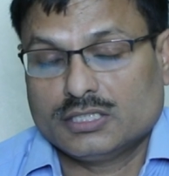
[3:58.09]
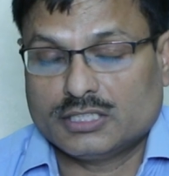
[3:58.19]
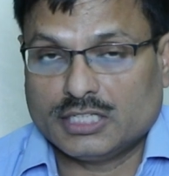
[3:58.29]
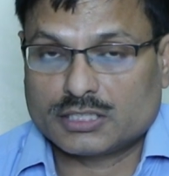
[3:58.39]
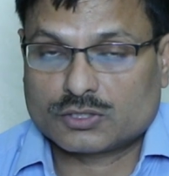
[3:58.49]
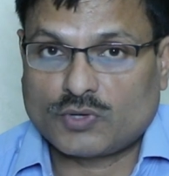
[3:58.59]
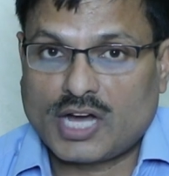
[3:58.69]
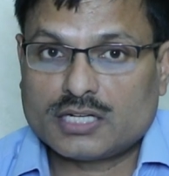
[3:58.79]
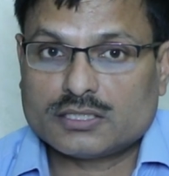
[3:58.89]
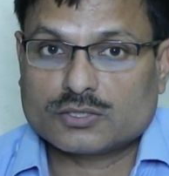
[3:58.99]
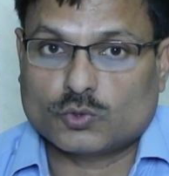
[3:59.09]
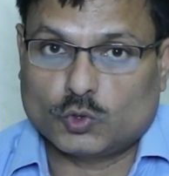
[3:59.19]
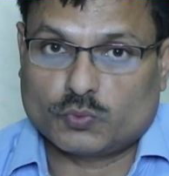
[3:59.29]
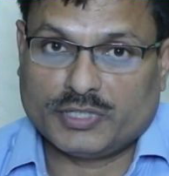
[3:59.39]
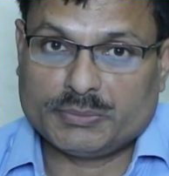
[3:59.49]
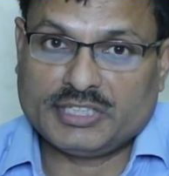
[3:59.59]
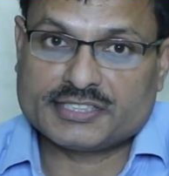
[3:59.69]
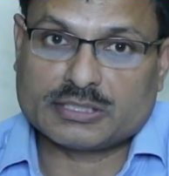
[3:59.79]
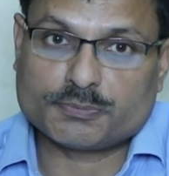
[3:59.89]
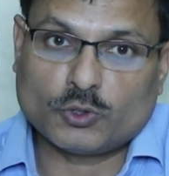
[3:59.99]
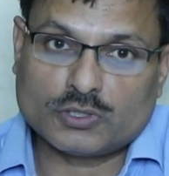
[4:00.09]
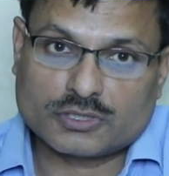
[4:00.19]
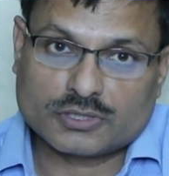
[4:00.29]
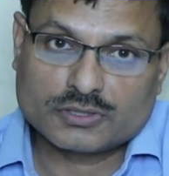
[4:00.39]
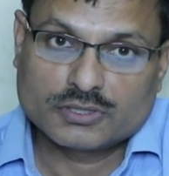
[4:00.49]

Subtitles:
They require good family support.